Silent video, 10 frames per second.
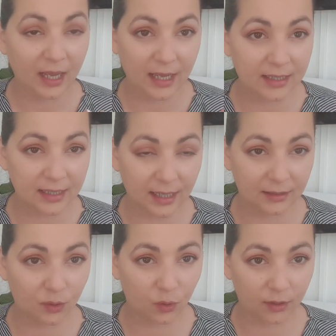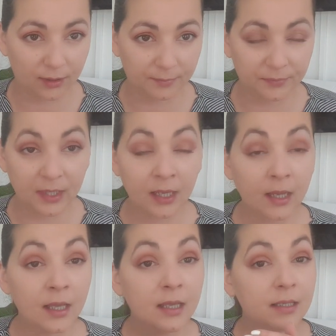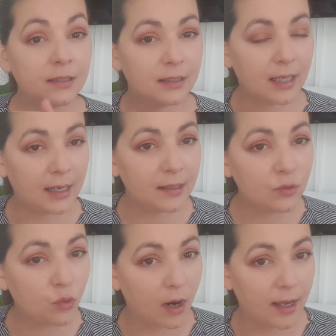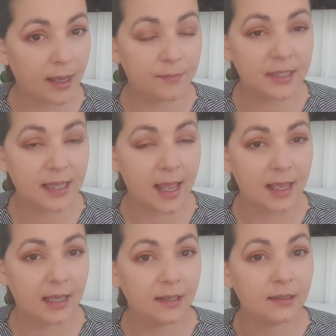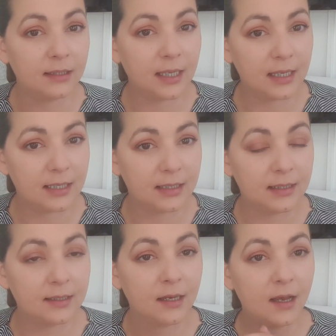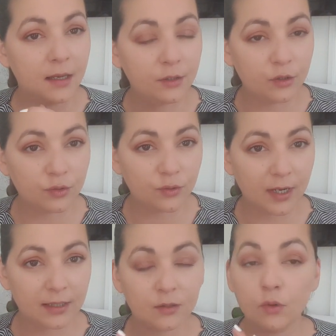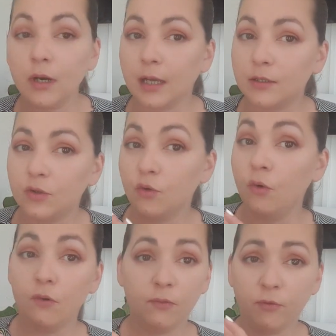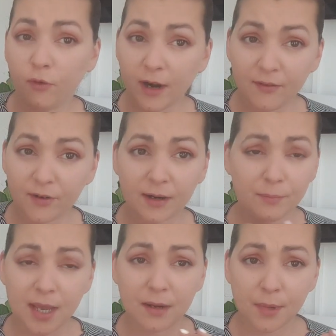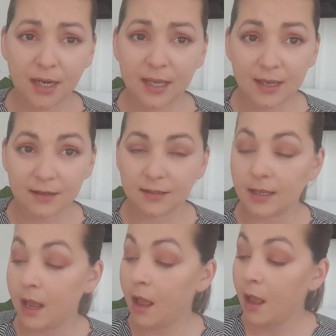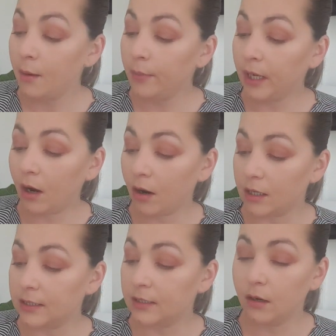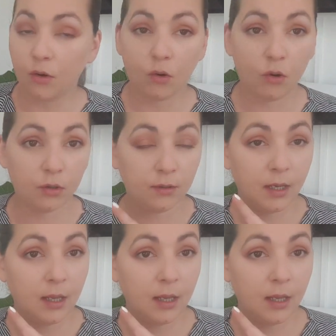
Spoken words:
it's not good. That is why I'm saying these nutrients will last you forever, many, many years. Because on